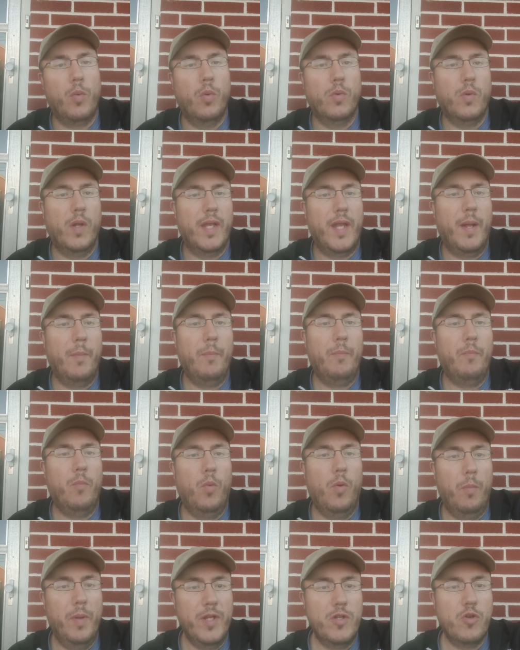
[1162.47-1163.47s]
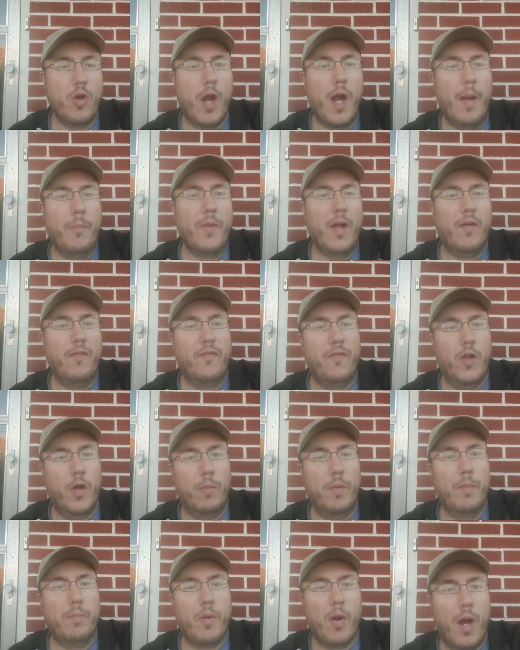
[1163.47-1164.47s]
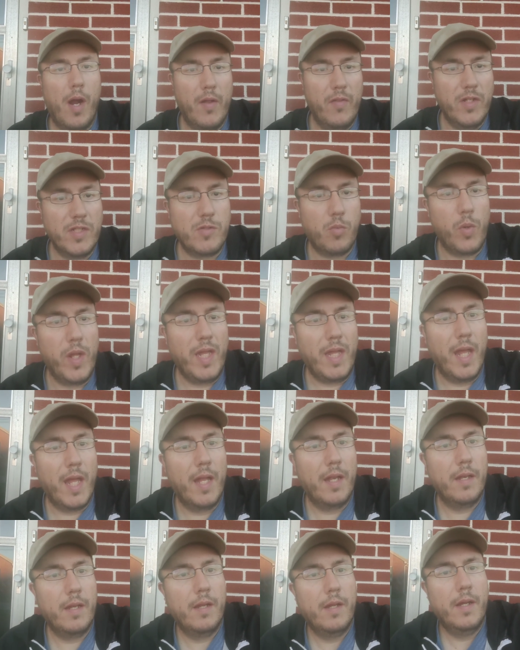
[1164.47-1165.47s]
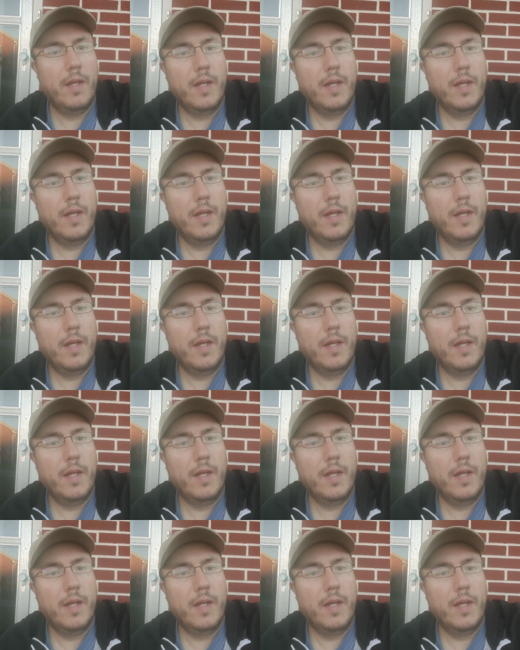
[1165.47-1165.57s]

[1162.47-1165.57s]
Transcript: When that will be dropped, I'll film it probably this weekend.